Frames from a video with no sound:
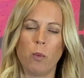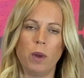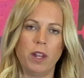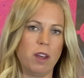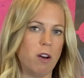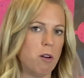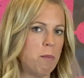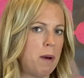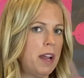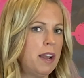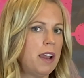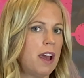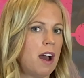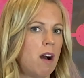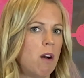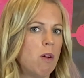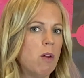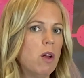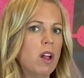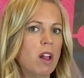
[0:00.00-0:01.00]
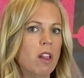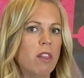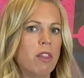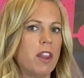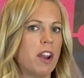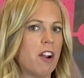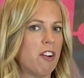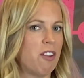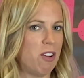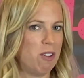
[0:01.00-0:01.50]
We know by now
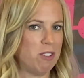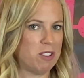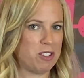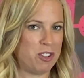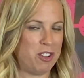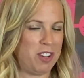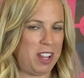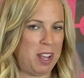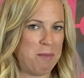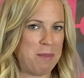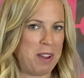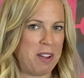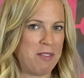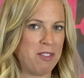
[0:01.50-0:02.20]
that our notes are named